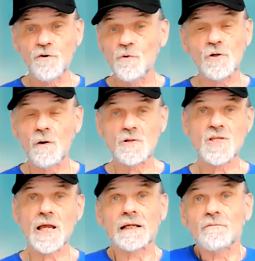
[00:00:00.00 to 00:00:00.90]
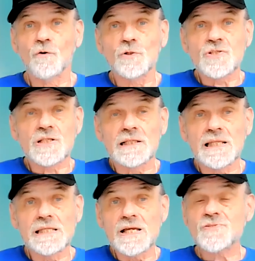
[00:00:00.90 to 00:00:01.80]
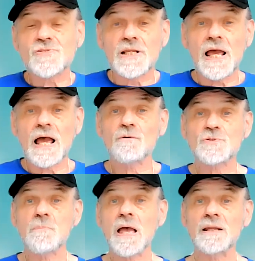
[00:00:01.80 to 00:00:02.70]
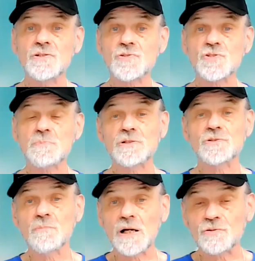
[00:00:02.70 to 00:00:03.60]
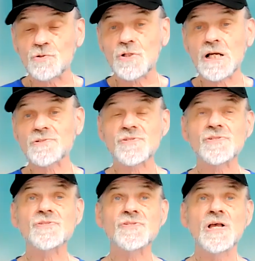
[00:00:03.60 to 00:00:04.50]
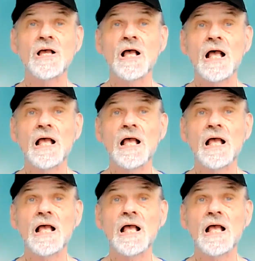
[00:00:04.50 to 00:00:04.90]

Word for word: phone calls, like fortunately yesterday, I was managed to speak to my two cousins